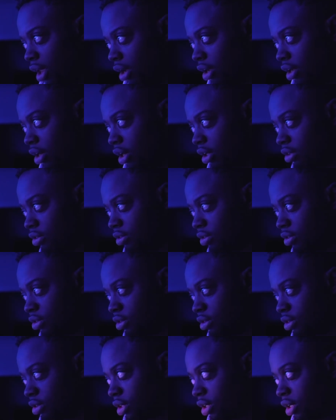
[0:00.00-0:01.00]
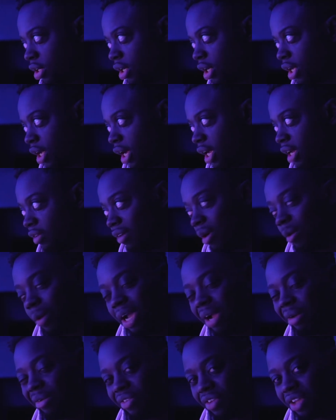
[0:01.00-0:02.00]
You know, if I
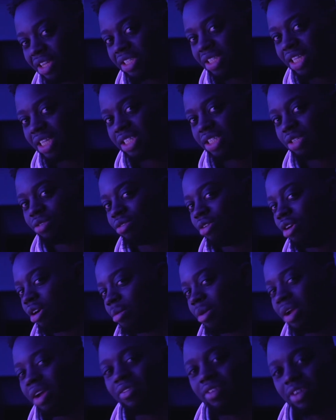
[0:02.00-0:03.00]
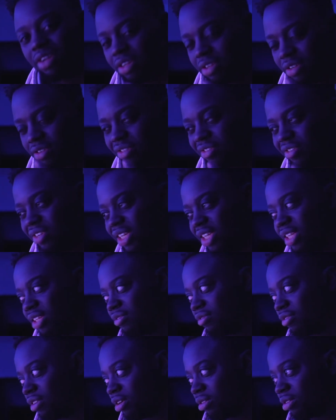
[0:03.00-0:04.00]
wake up Thursday, still got a bit of a thing,
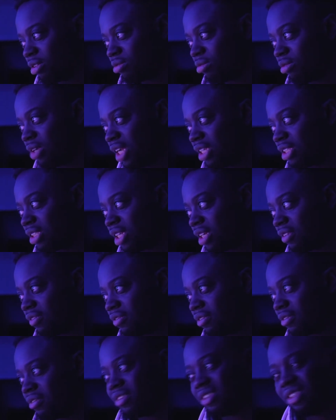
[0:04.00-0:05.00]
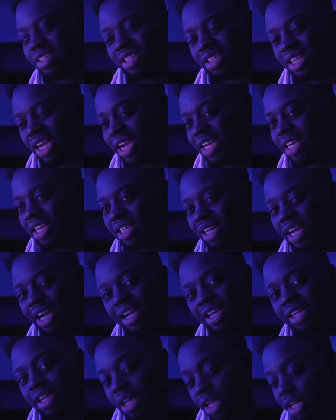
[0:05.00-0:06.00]
throat and all that stuff, tired and
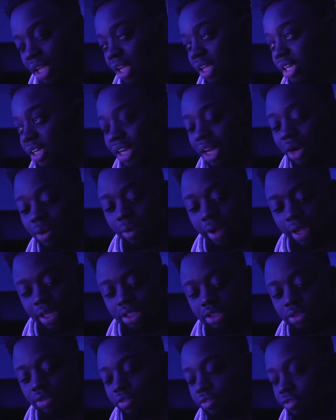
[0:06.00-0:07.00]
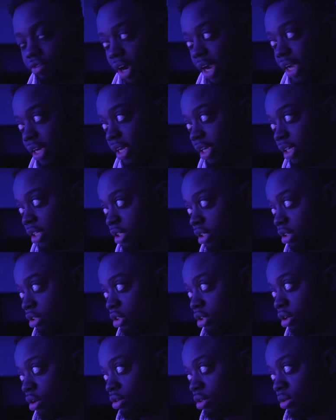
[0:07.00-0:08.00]
that, then I'll wait until Friday to
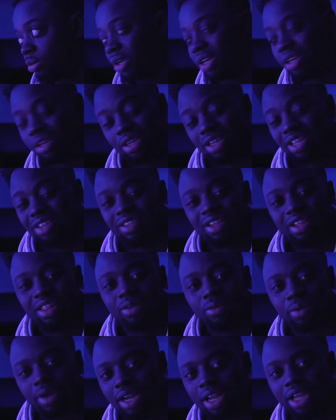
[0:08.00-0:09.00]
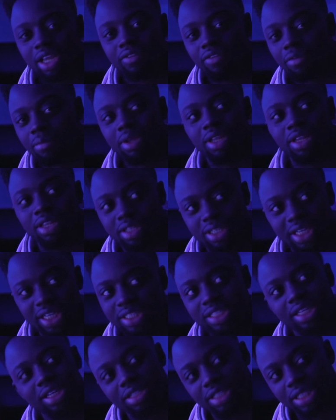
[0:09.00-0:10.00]
go do it. Either way, lucky for me, the test
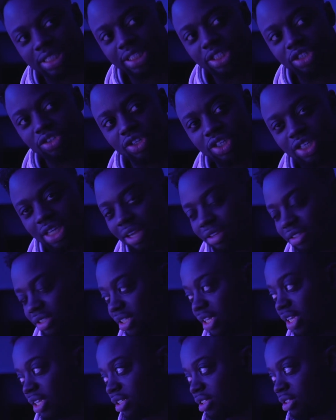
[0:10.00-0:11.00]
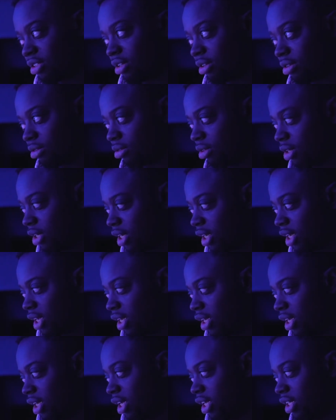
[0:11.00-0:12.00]
center is literally downstairs, so
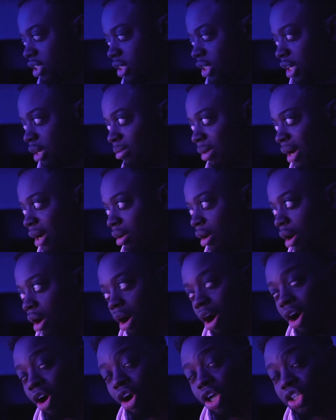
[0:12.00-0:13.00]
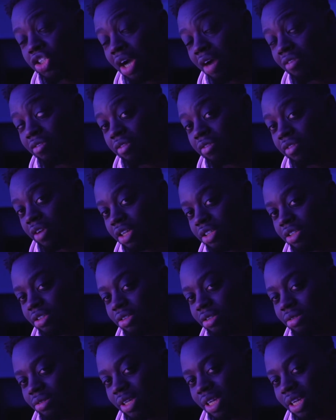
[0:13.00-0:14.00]
it's not about, oh, I've got to travel far to
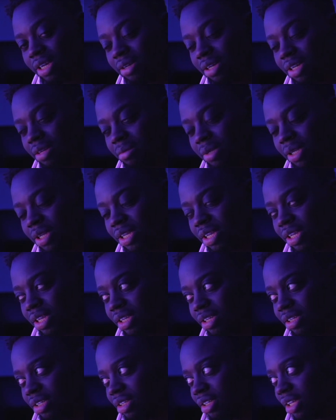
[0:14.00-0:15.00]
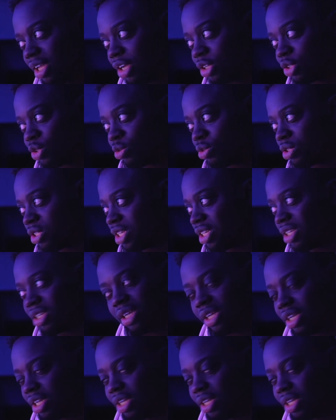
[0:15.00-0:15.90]
do it, I'm gonna be exhausted.